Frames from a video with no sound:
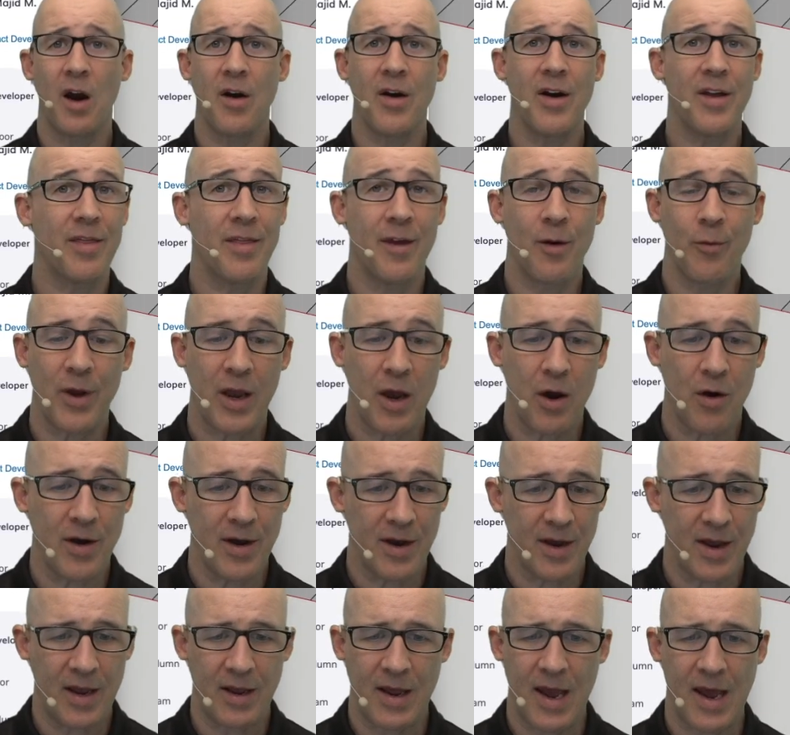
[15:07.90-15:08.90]
right, there we go.
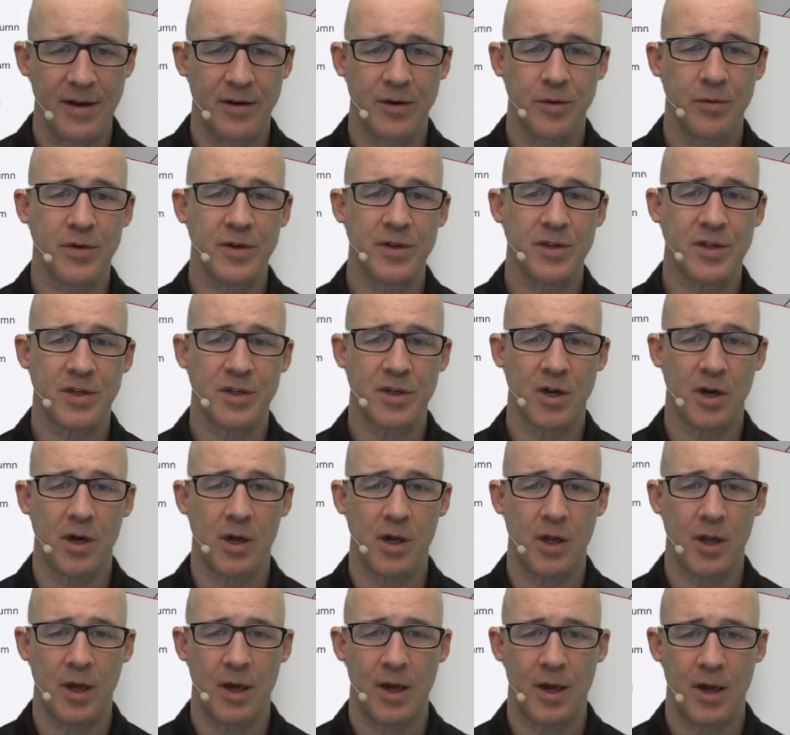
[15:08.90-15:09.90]
I had to
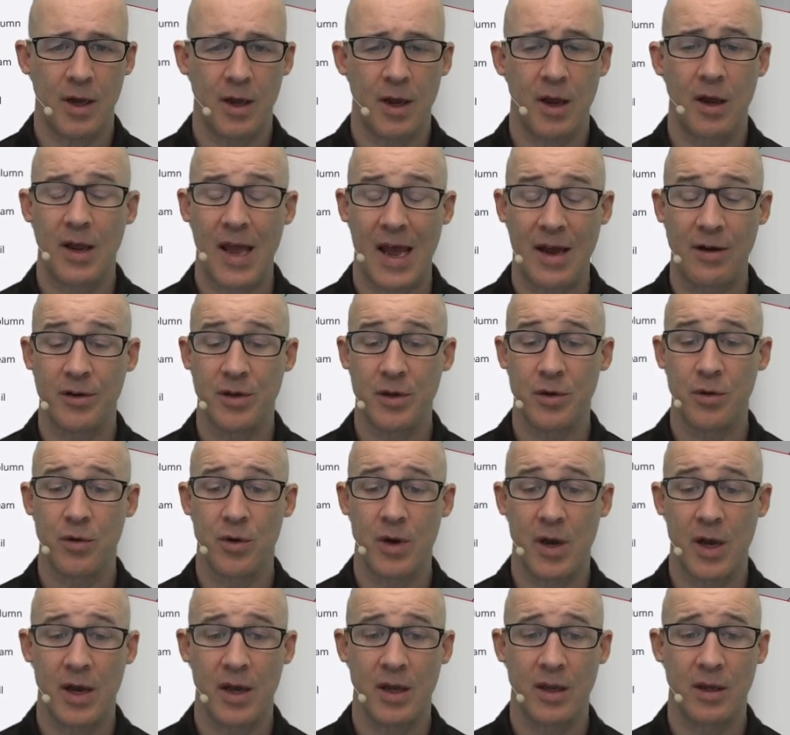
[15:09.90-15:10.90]
install, how to
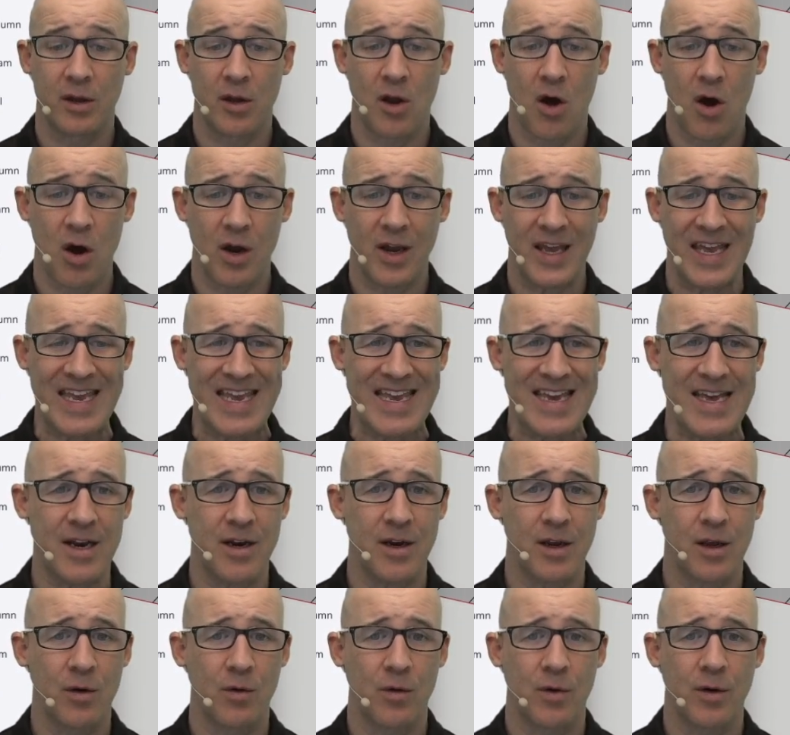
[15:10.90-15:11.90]
log
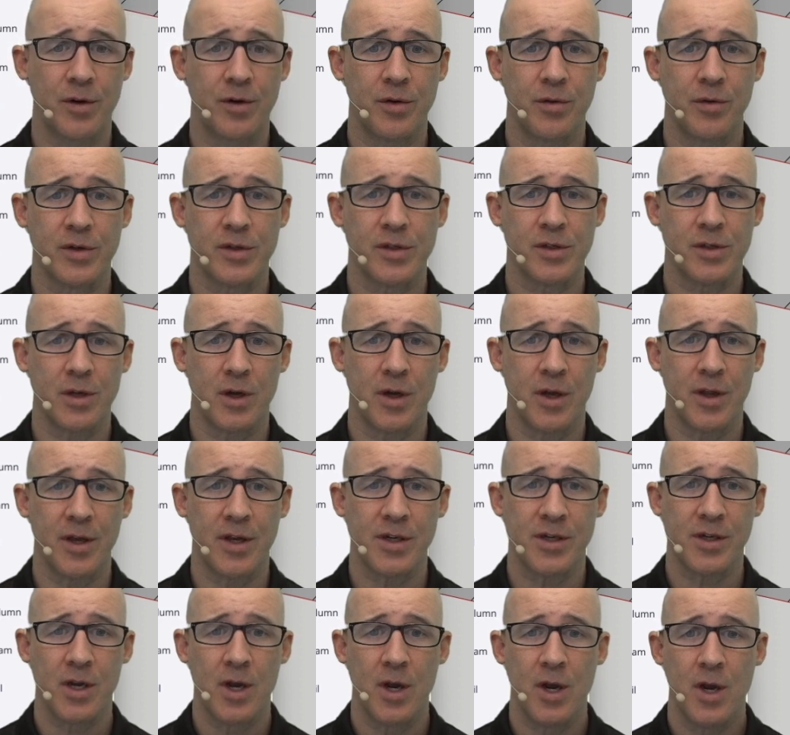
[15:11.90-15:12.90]
in order to install
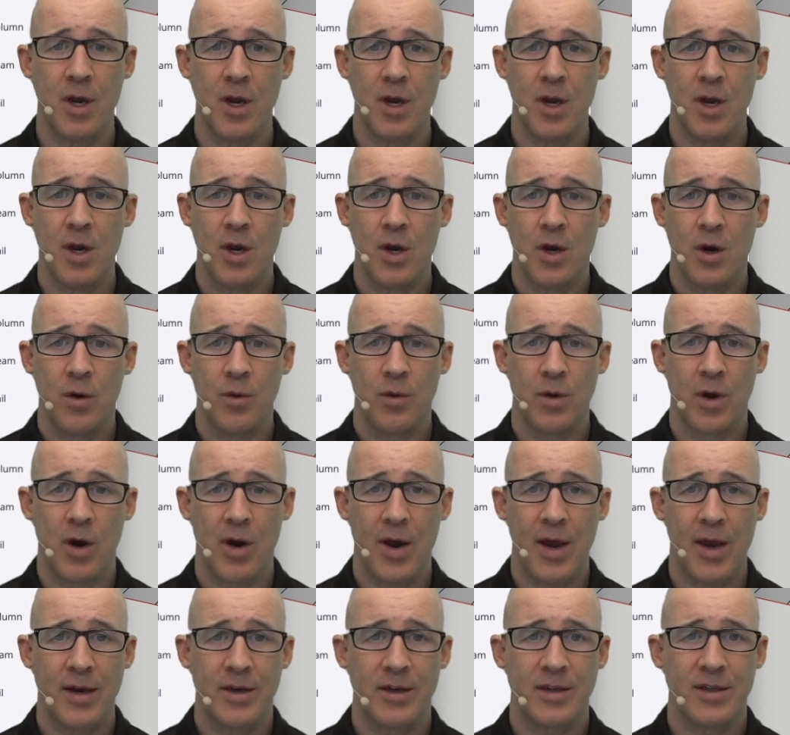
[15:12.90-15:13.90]
this. We go
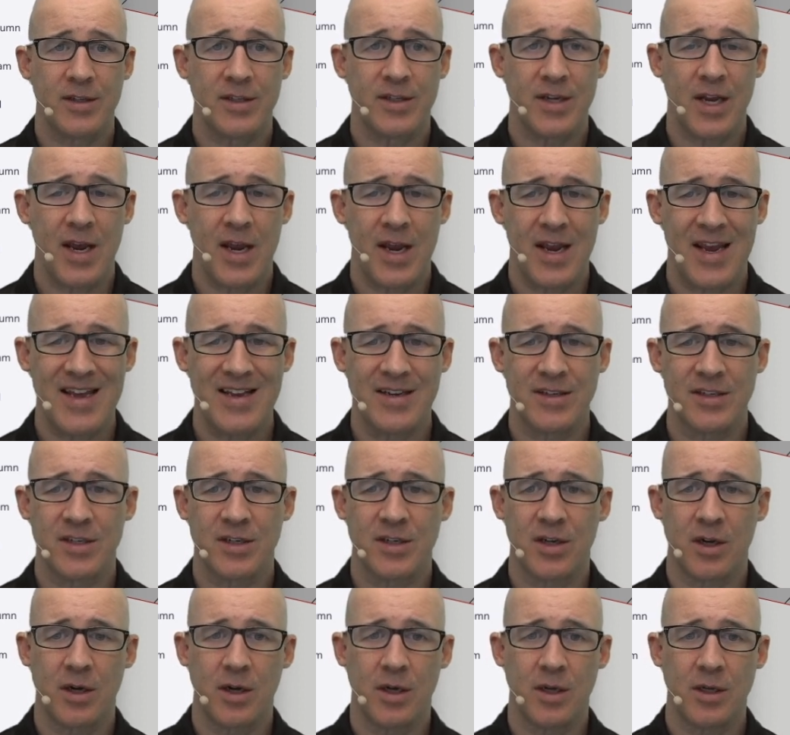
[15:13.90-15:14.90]
ahead and say
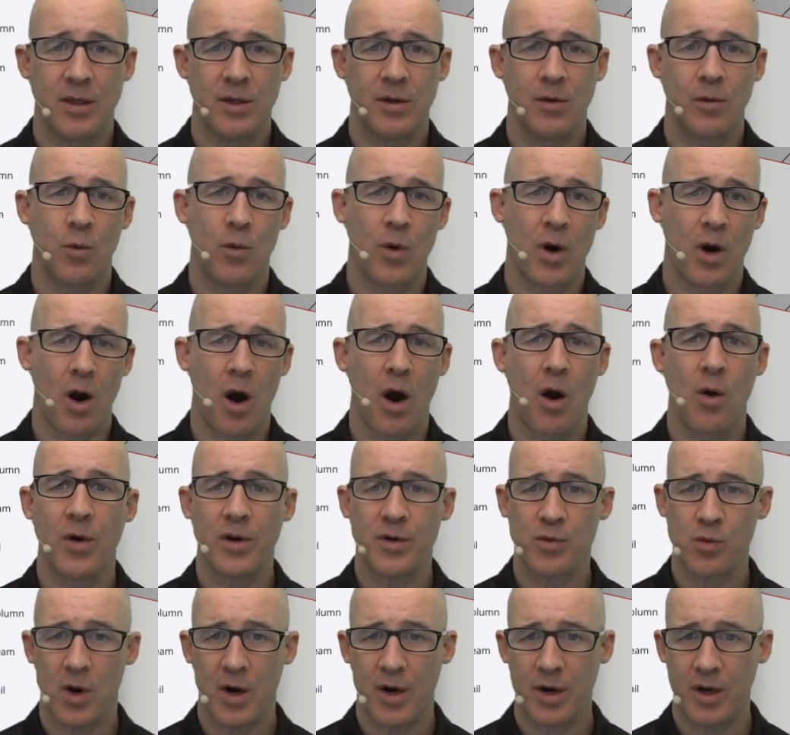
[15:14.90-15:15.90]
install. We're
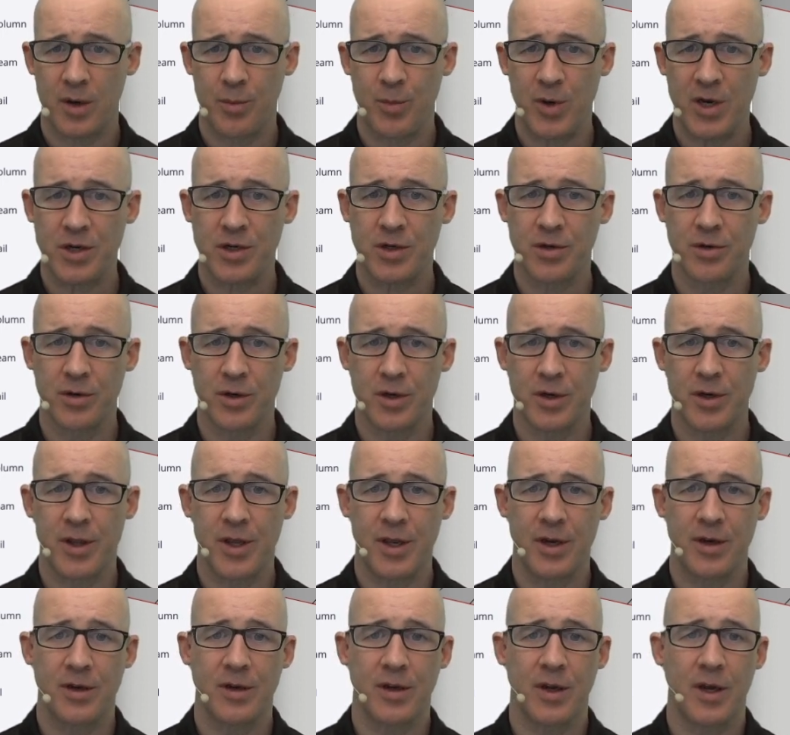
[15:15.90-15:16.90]
always wanting to be sure
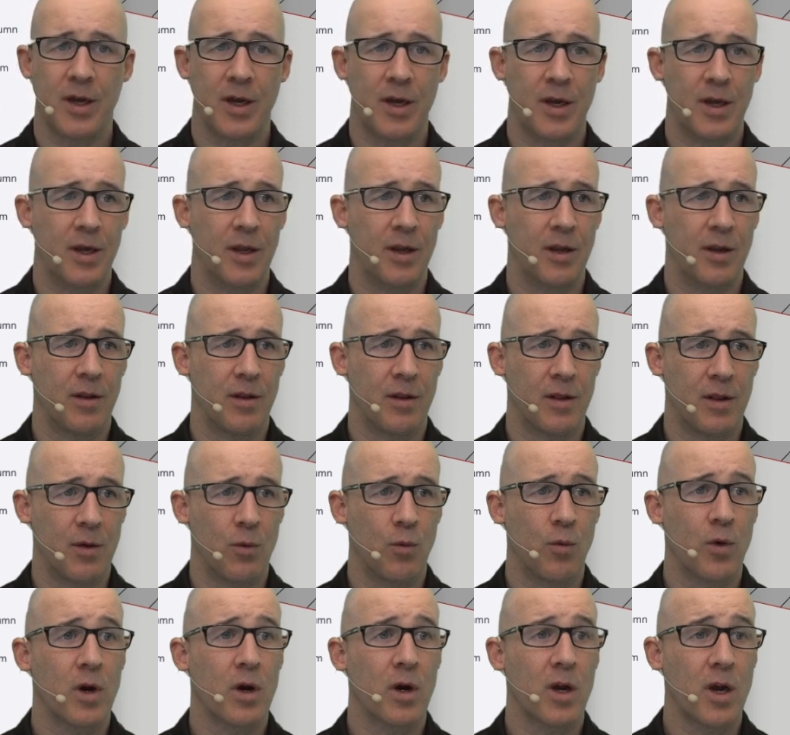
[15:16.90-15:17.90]
that that
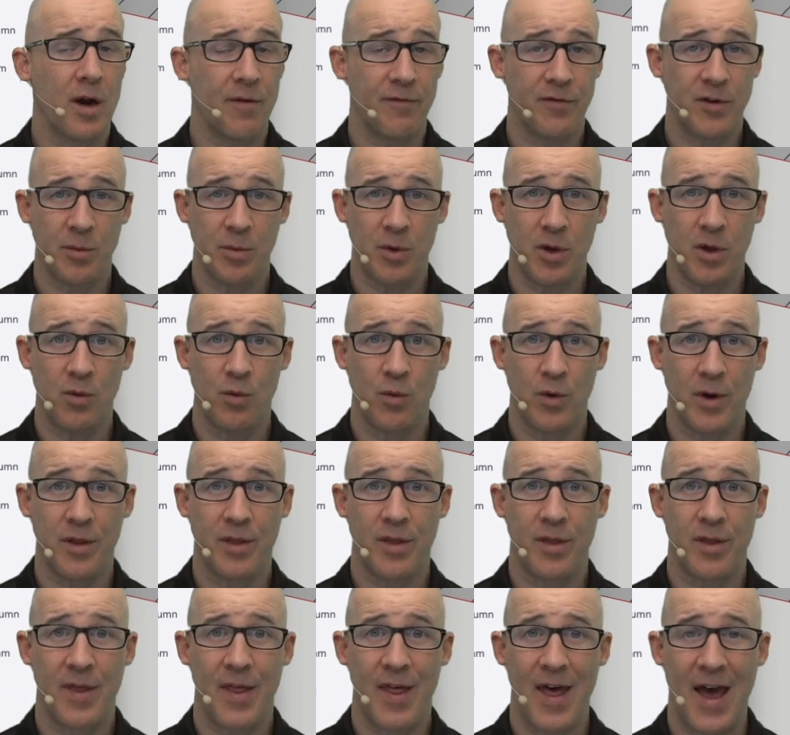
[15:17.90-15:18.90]
we're comfortable with
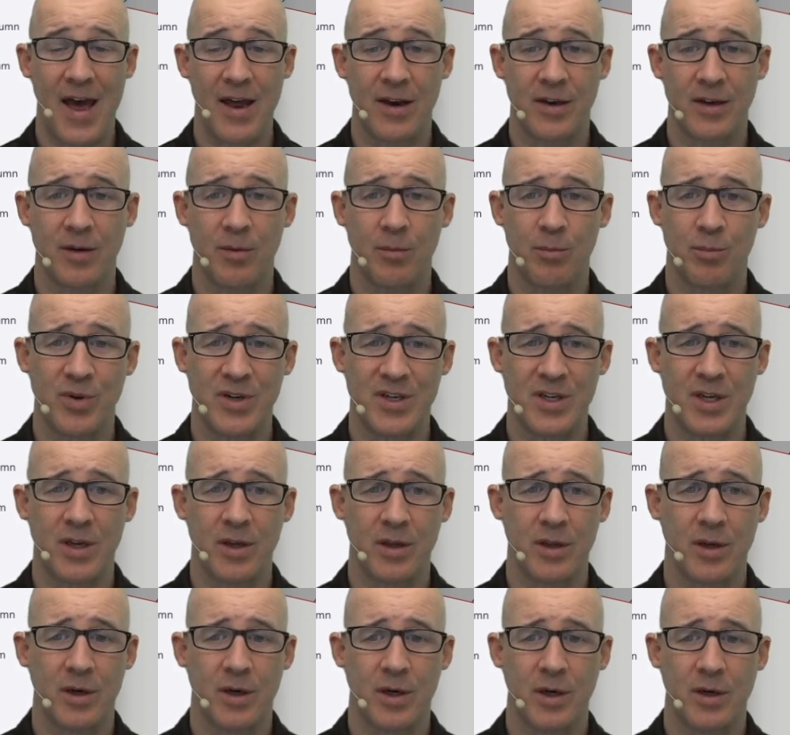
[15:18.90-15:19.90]
that
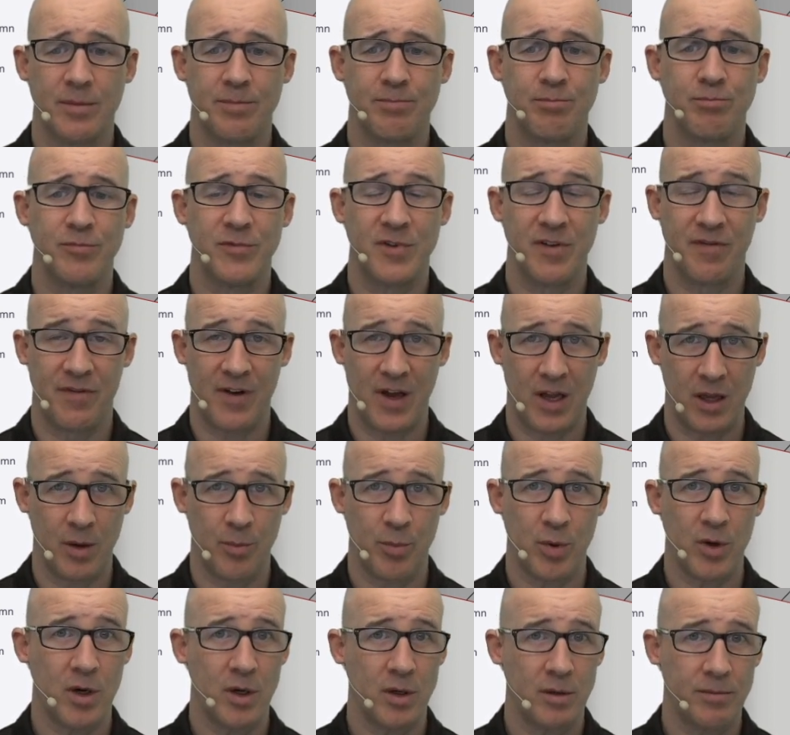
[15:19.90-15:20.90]
particular
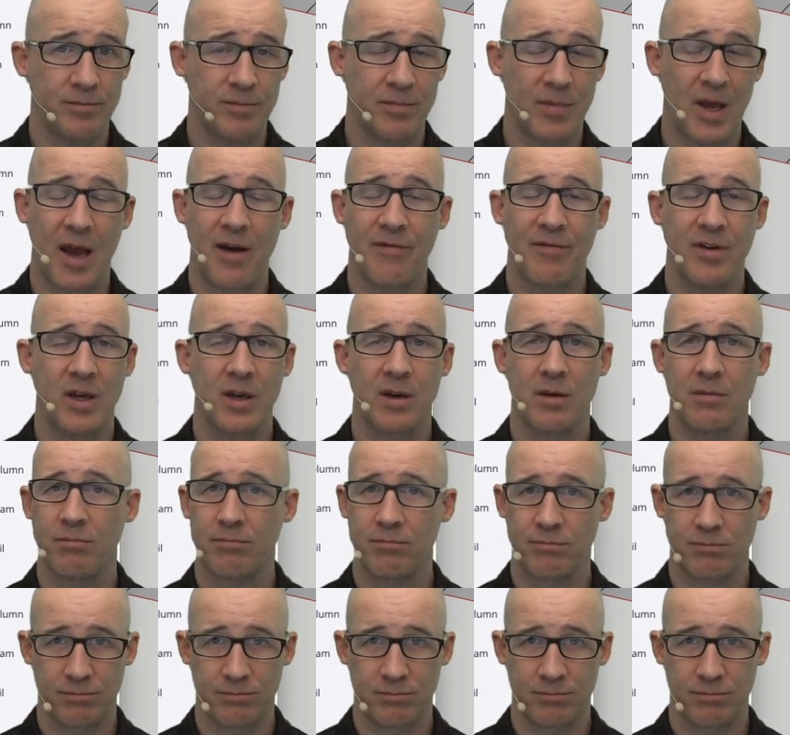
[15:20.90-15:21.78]
developer having